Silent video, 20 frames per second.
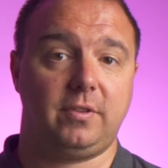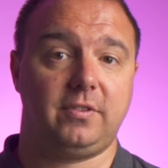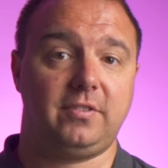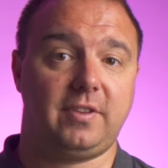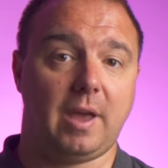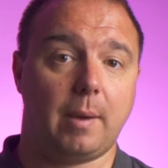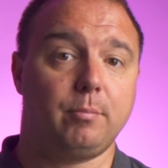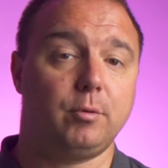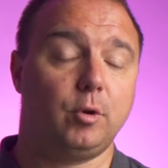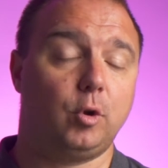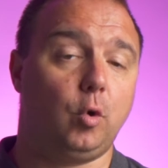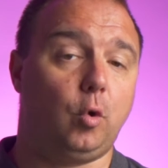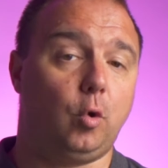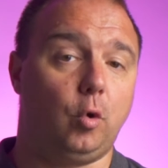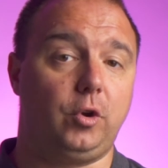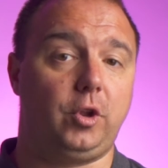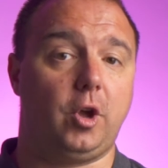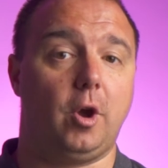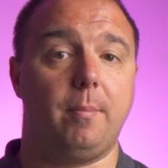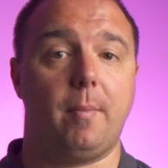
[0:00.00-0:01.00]
separate
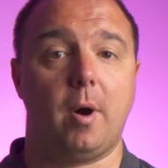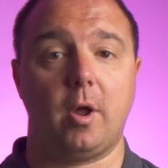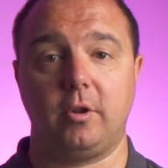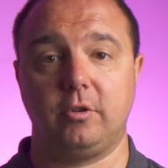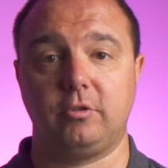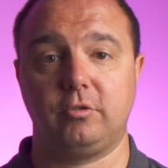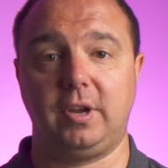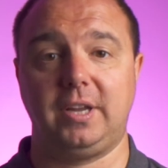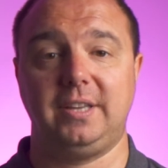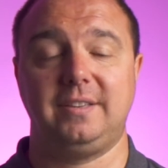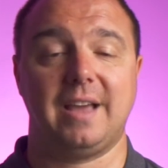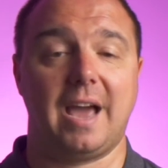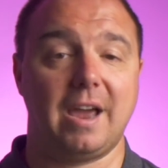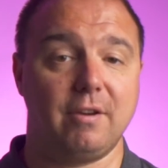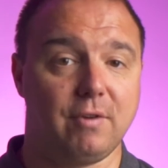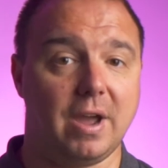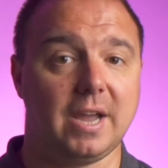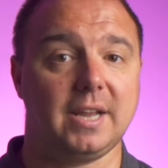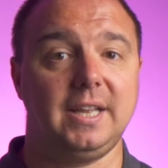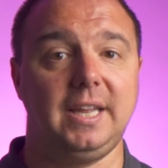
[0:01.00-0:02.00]
audio monitoring
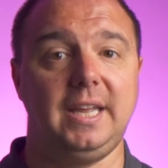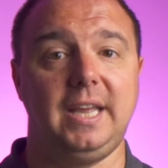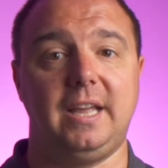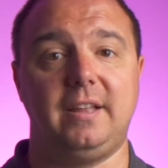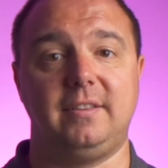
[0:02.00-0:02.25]
directly